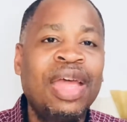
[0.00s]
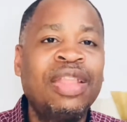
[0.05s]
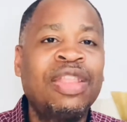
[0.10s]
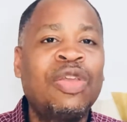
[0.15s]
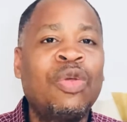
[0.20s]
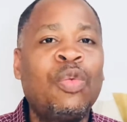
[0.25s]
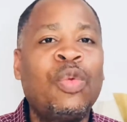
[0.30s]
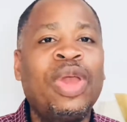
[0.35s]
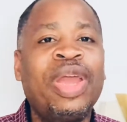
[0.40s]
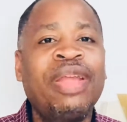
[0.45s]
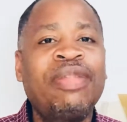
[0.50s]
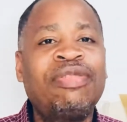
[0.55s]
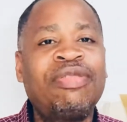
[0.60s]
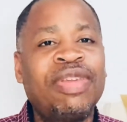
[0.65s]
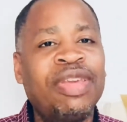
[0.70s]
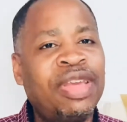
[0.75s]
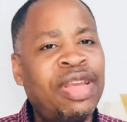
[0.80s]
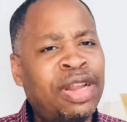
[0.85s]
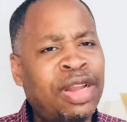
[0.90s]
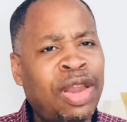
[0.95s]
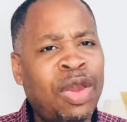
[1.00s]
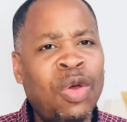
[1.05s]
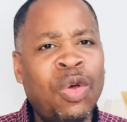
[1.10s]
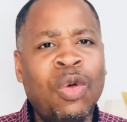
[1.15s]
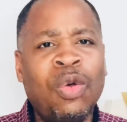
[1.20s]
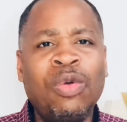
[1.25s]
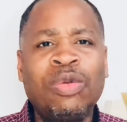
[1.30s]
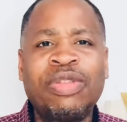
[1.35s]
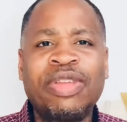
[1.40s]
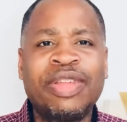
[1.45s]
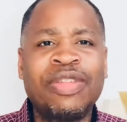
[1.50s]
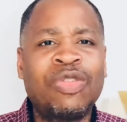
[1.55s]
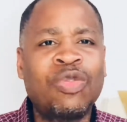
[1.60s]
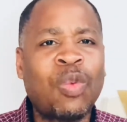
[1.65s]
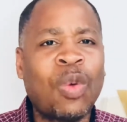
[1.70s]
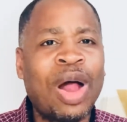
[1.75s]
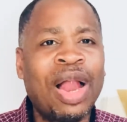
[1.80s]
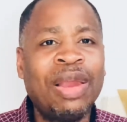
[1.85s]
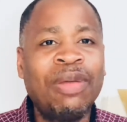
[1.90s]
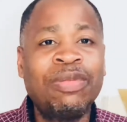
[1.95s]
the Red Sea closed and
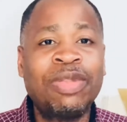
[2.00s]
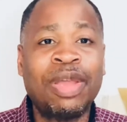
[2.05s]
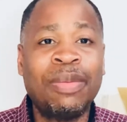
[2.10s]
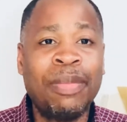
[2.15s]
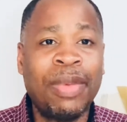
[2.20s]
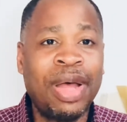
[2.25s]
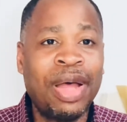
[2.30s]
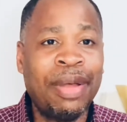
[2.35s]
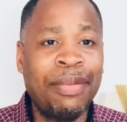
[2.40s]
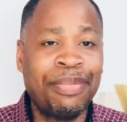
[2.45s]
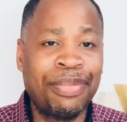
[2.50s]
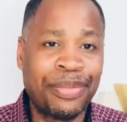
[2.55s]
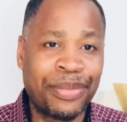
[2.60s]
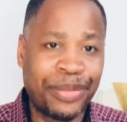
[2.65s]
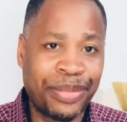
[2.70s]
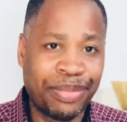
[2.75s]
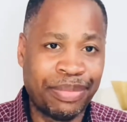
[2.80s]
swallowed them up,